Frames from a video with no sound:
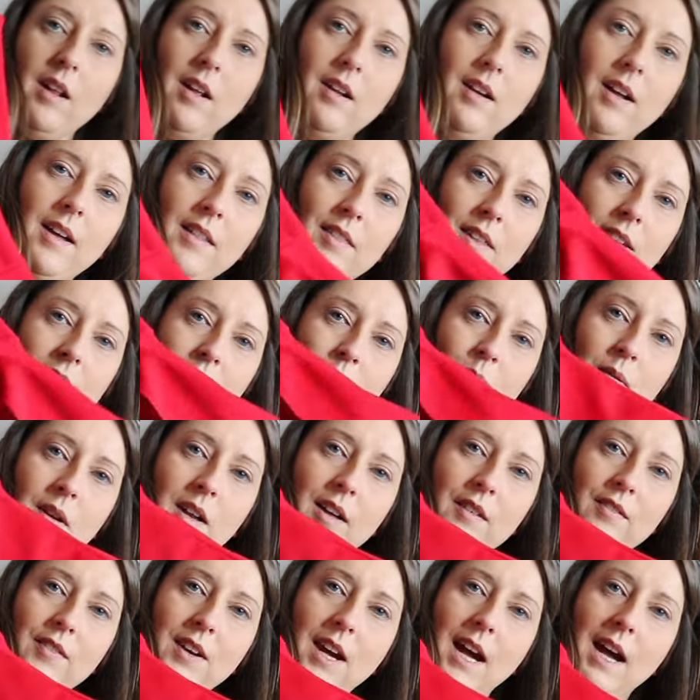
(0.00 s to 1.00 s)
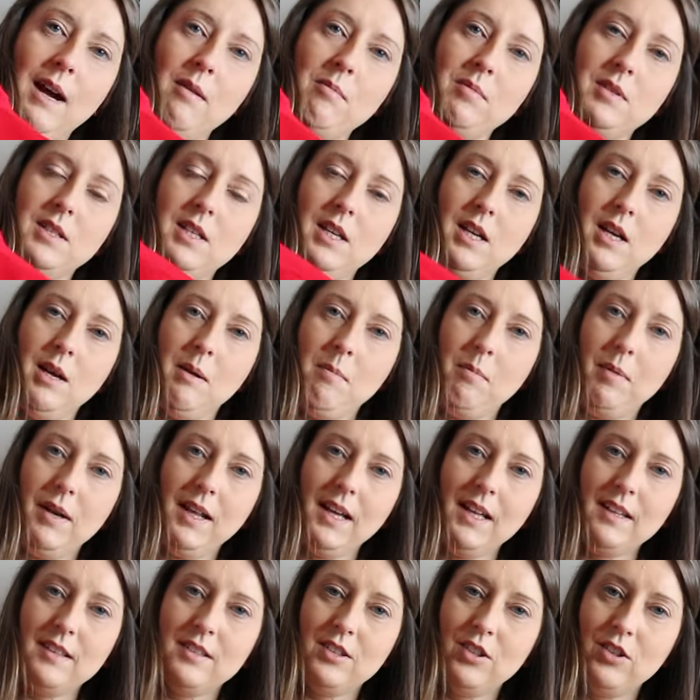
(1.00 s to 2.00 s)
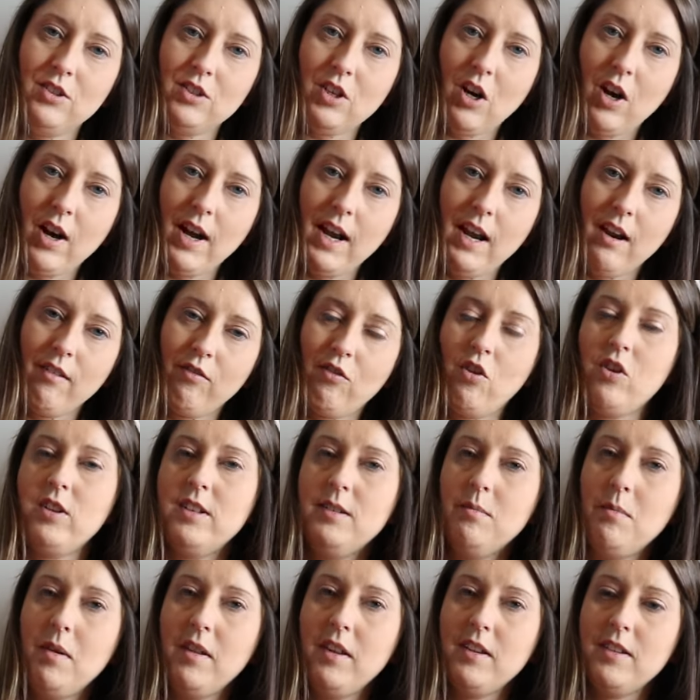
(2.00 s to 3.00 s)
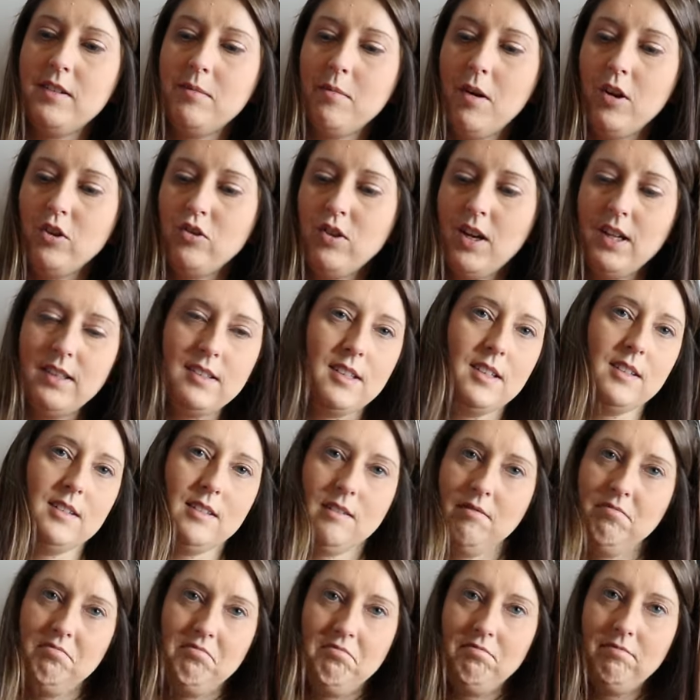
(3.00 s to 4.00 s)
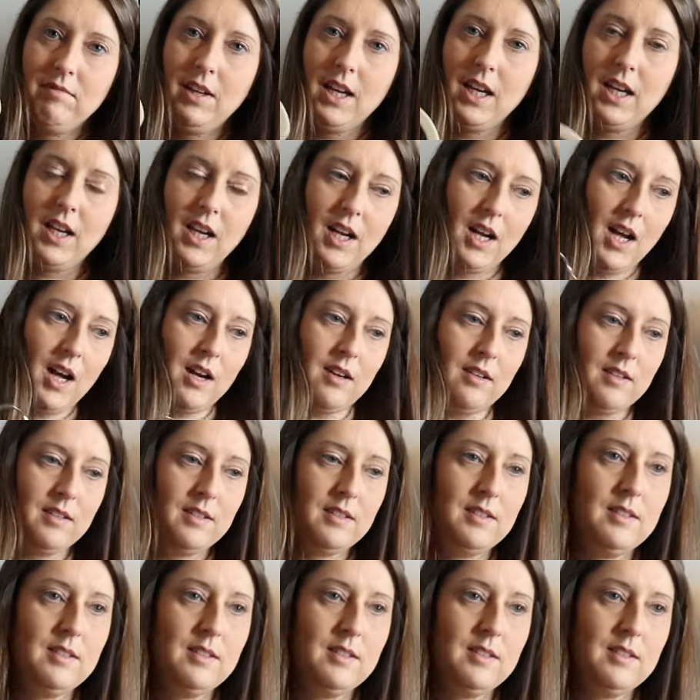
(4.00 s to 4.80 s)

Like this one I've kept but it is too tight and I've got some other smart dresses. It can go.